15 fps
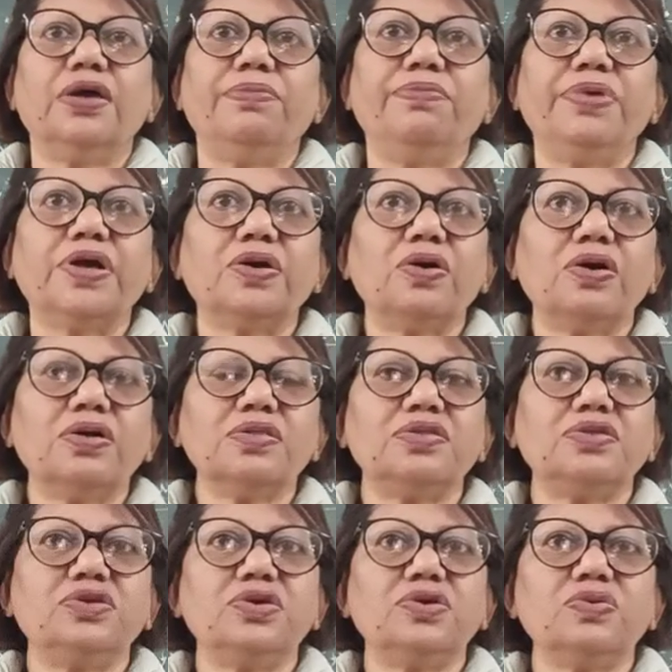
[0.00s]

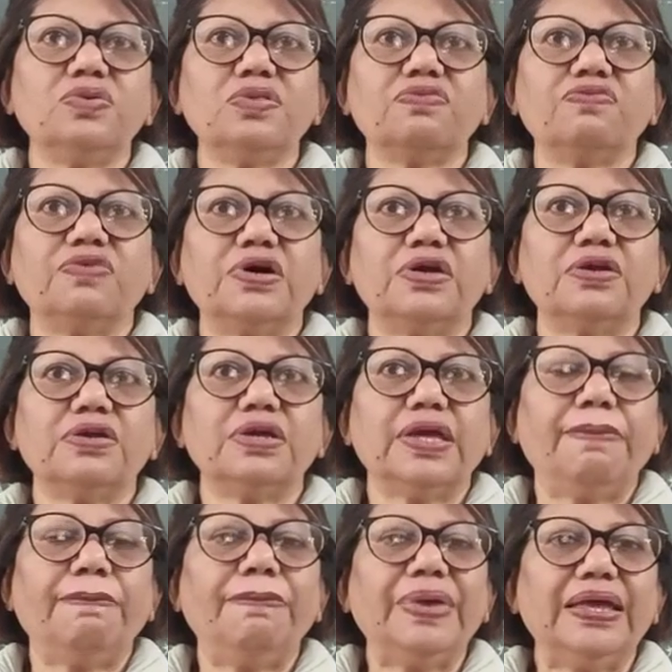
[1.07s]
because Jews were
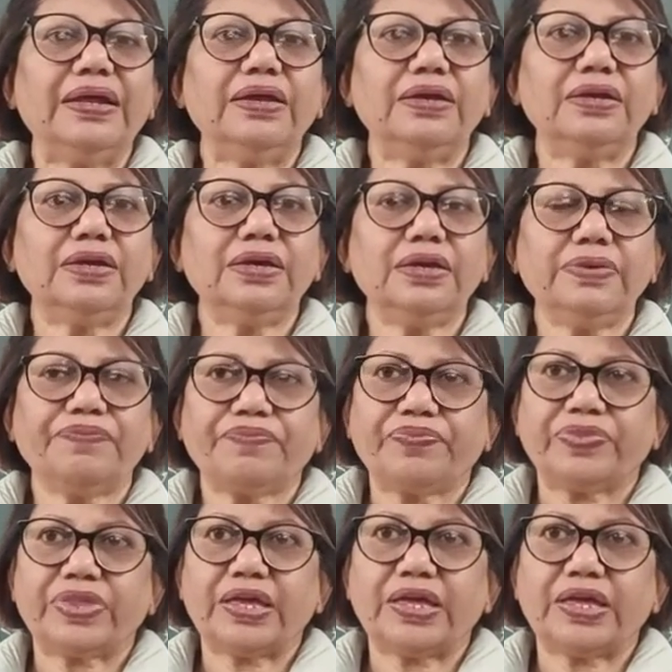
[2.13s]
mainly